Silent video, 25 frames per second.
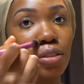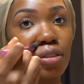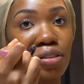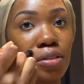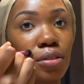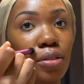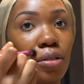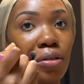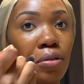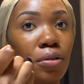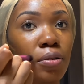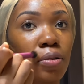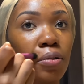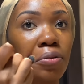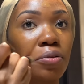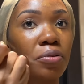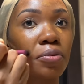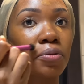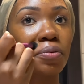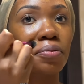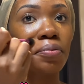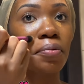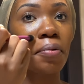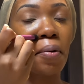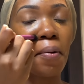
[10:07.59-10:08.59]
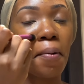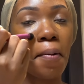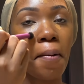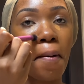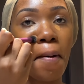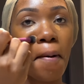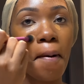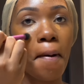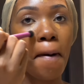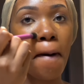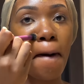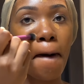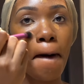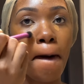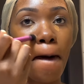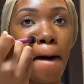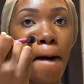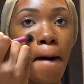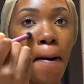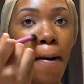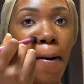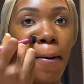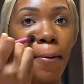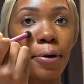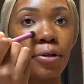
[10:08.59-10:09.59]
so
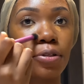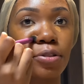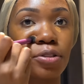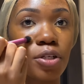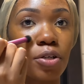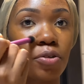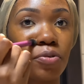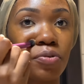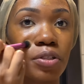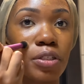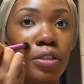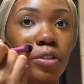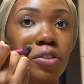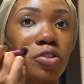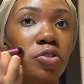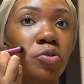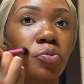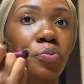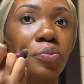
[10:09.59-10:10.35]
don't need to